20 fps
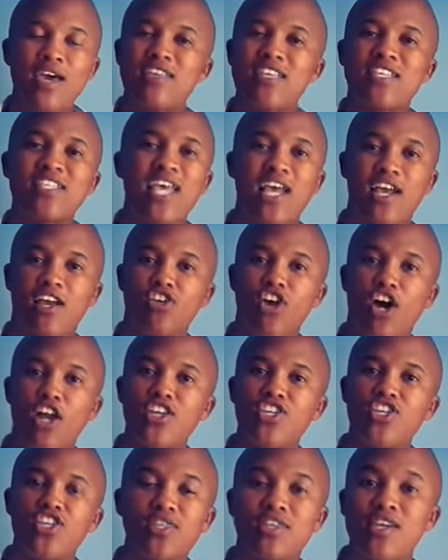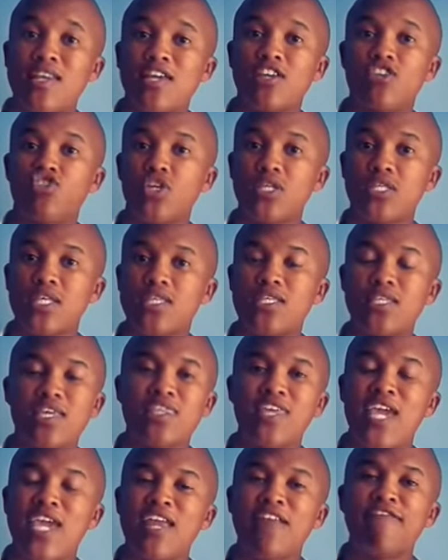The technology, the electricity,
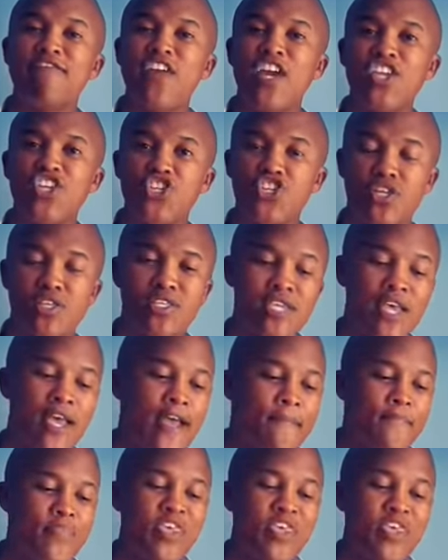the inventions,